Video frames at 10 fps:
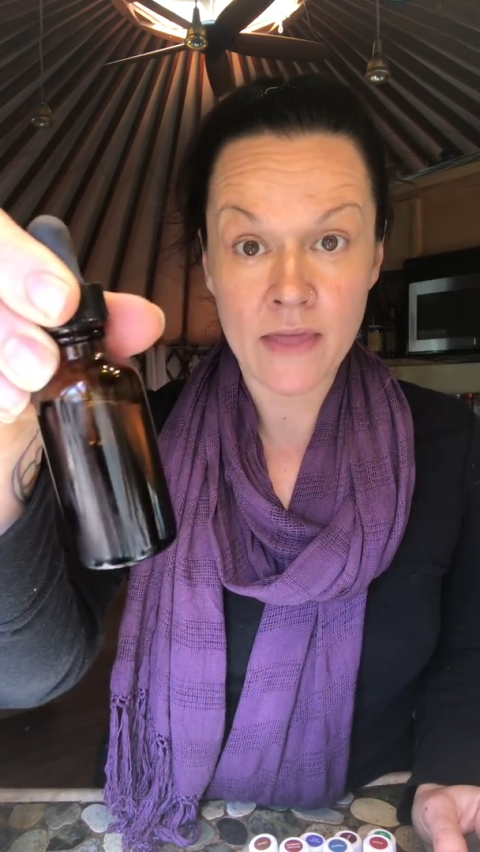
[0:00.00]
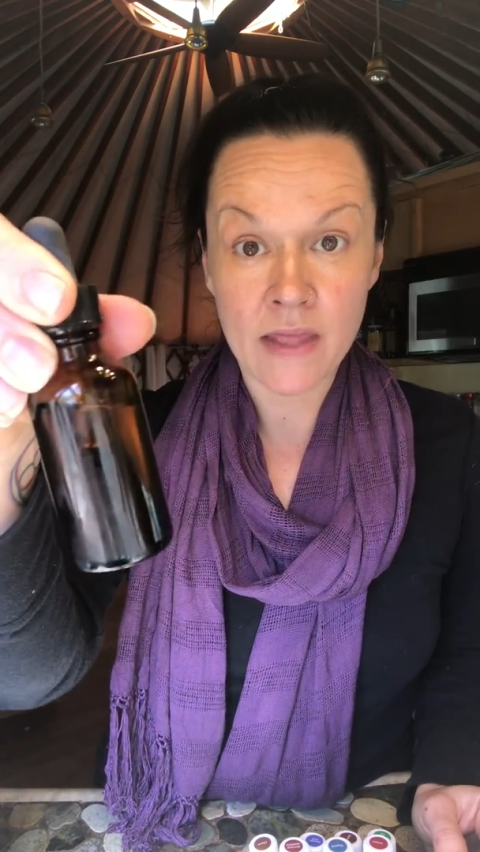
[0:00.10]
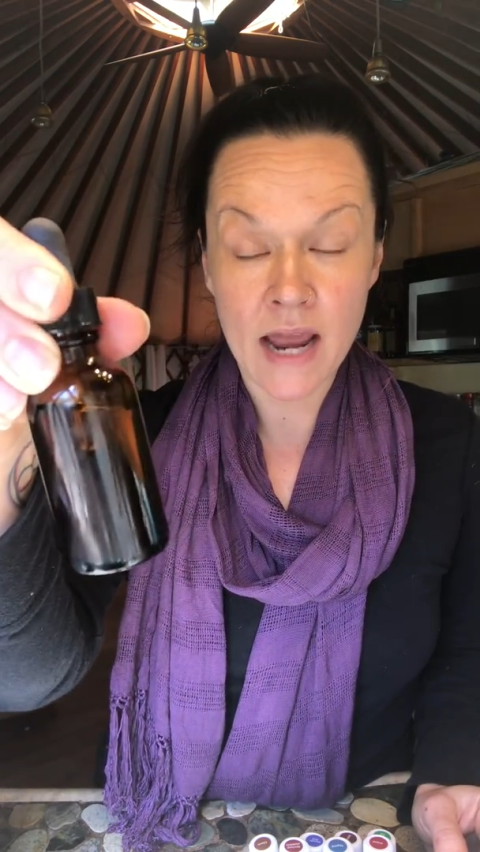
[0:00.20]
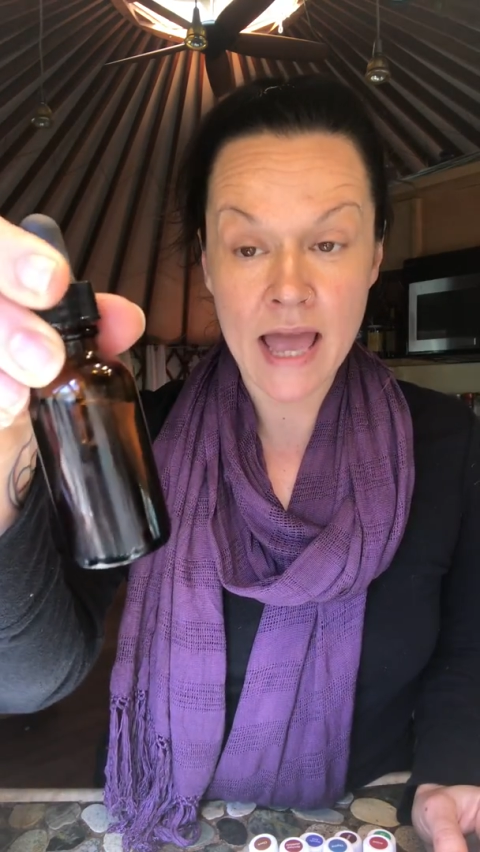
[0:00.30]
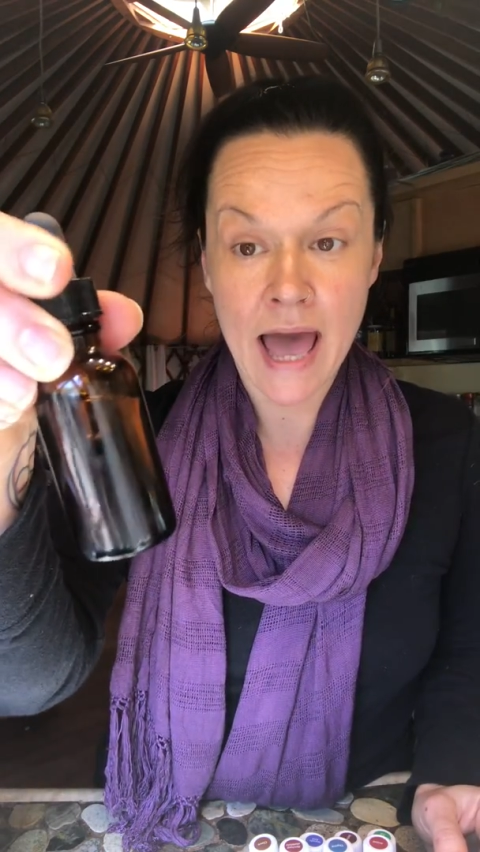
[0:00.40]
and
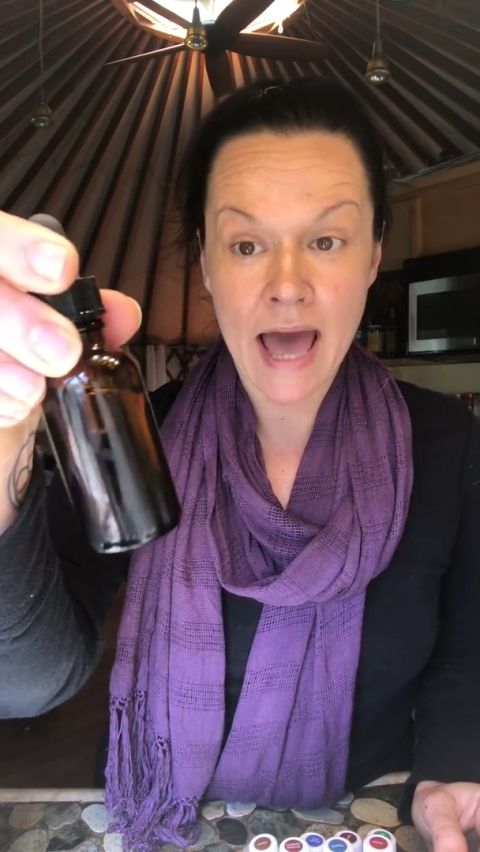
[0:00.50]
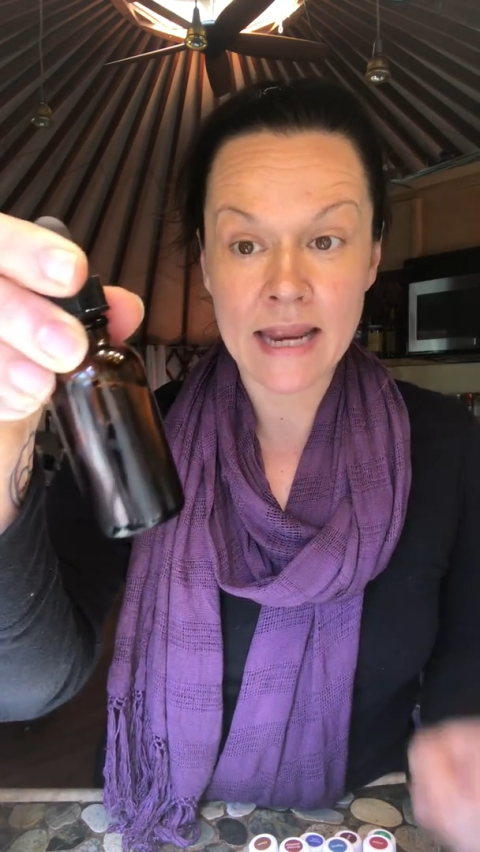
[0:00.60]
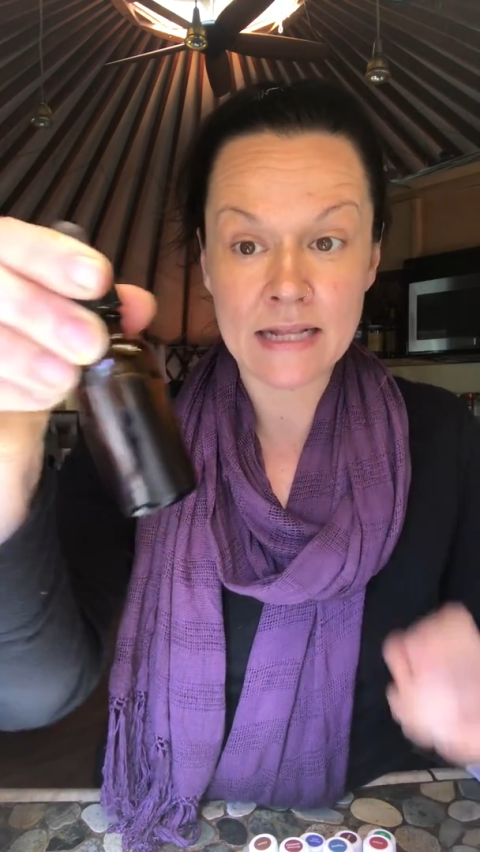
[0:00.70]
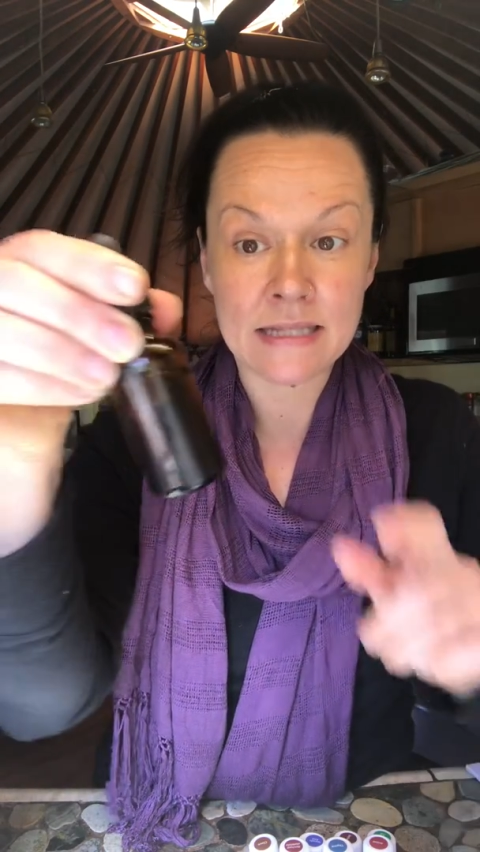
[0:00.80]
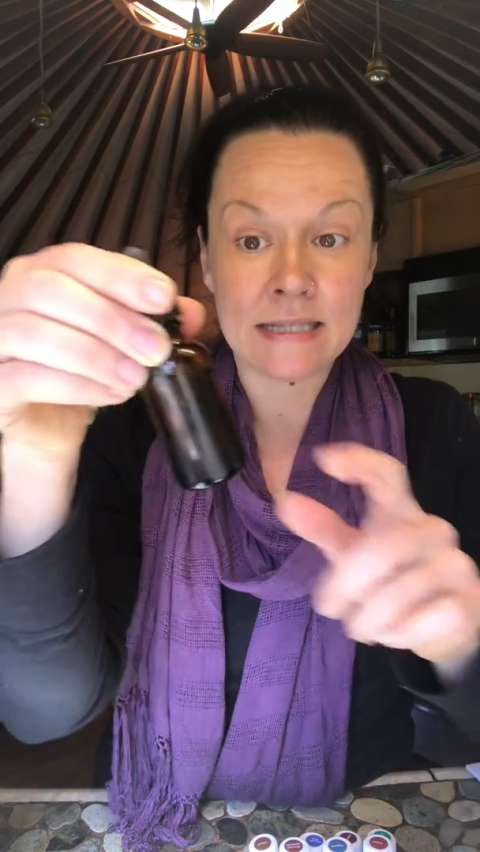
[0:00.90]
then I
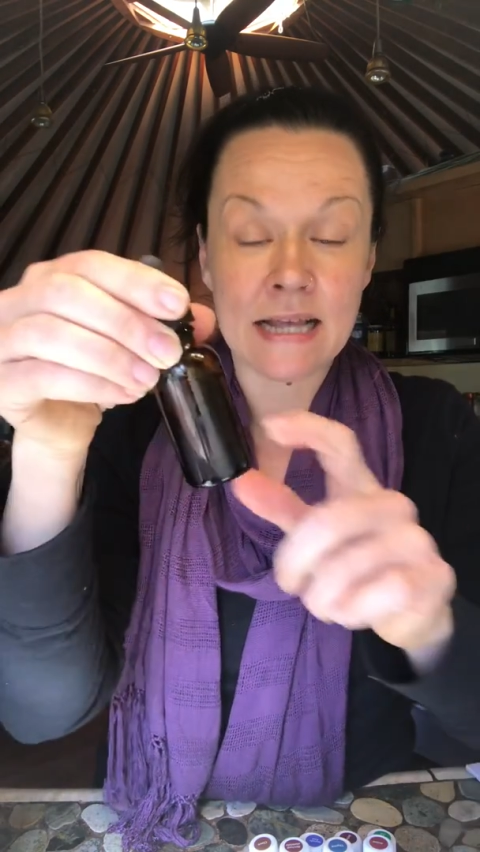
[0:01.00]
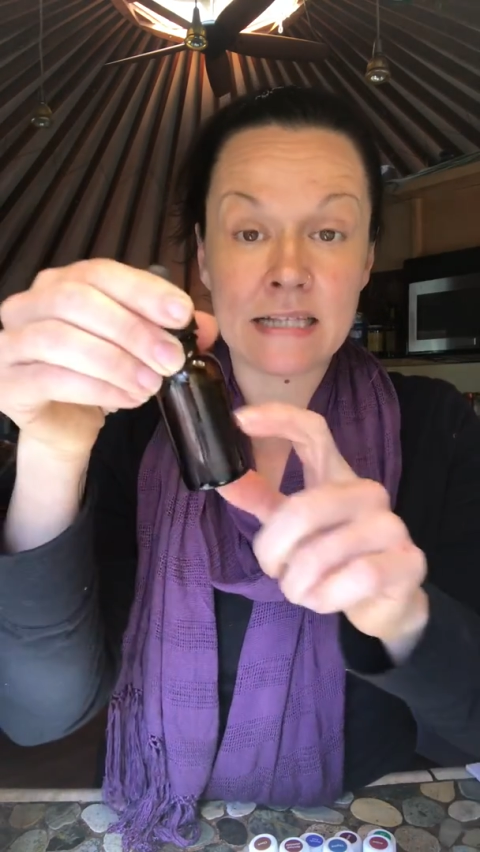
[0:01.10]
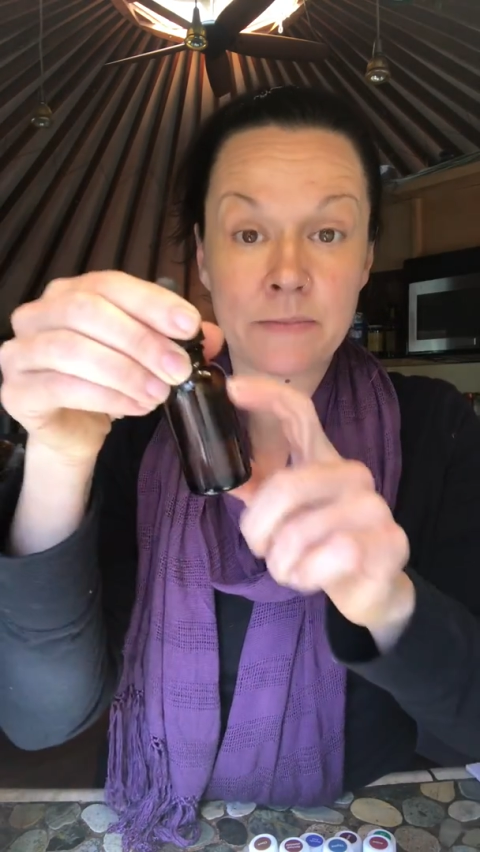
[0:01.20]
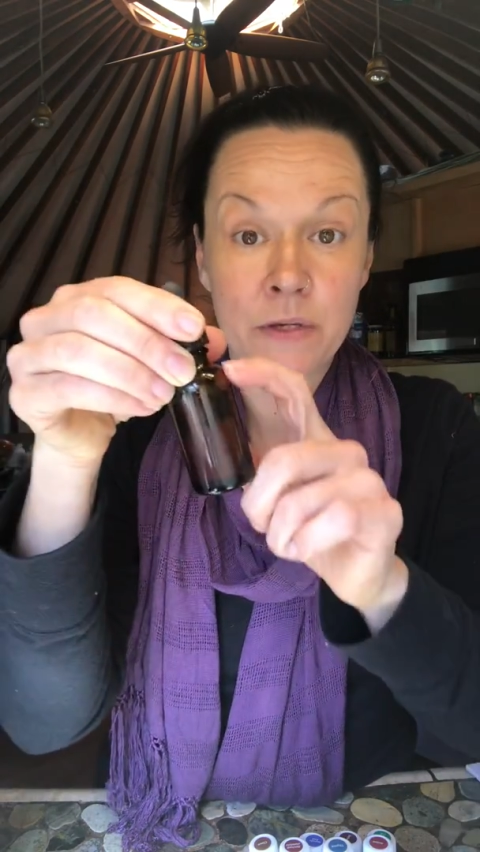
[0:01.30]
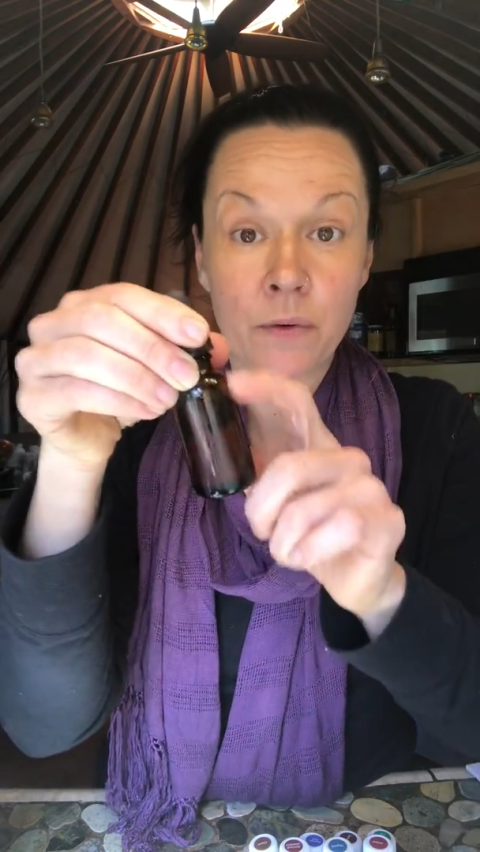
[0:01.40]
added
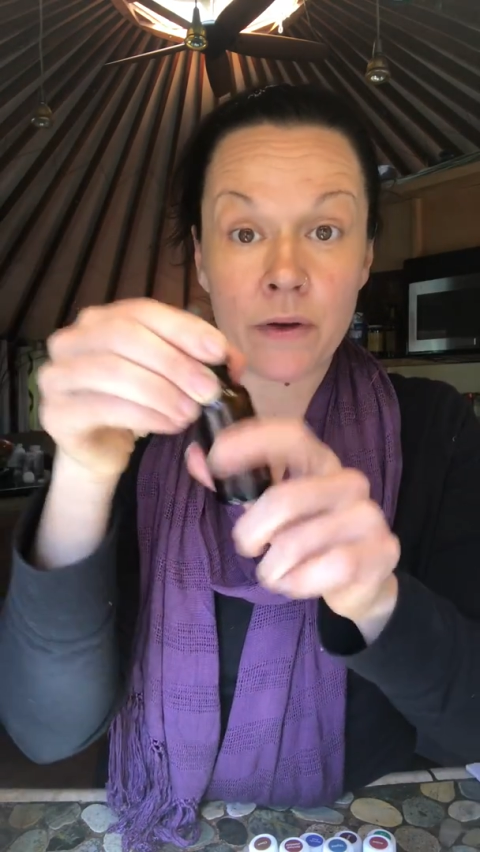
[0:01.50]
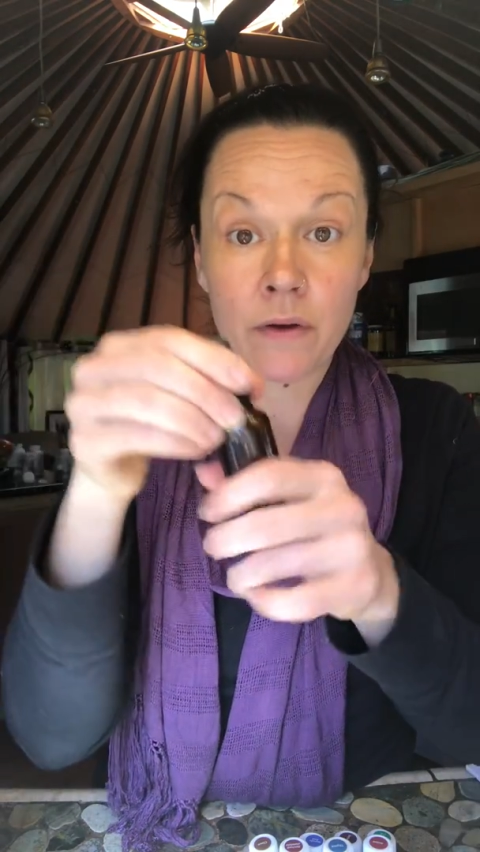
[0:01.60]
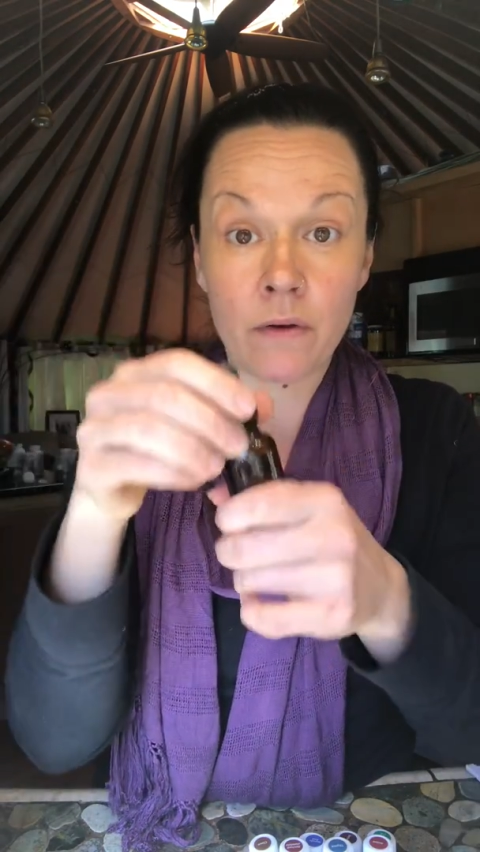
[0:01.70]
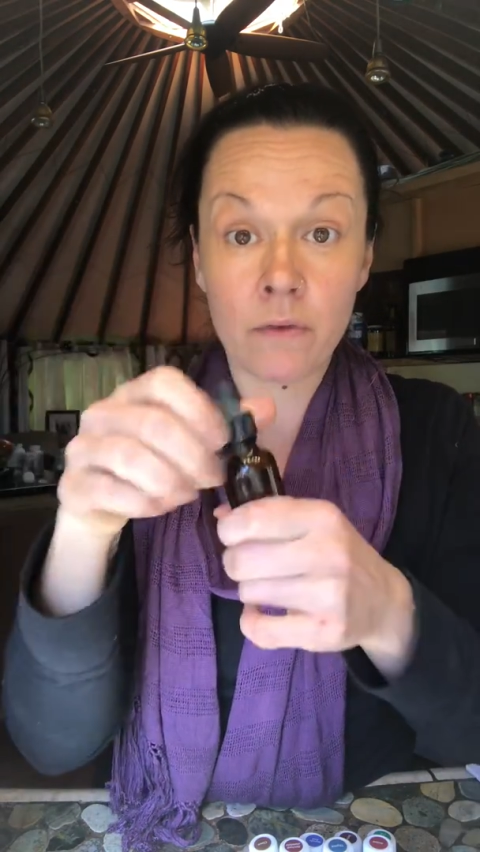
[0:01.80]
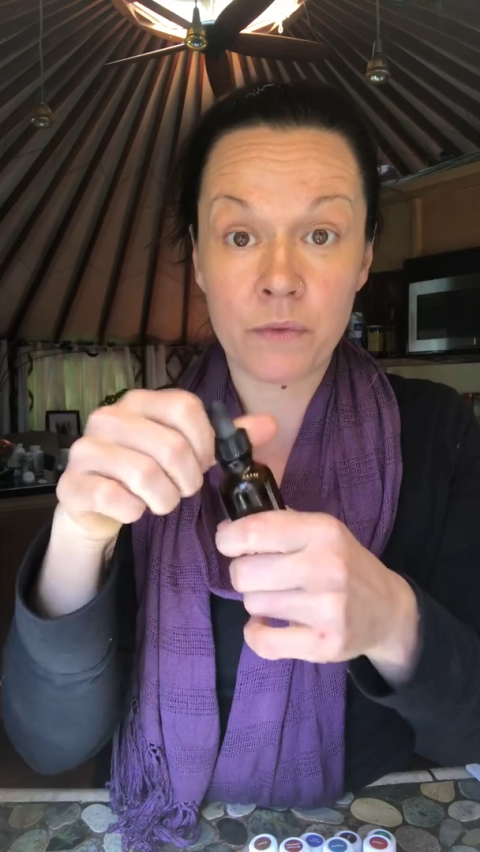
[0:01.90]
sesame oil,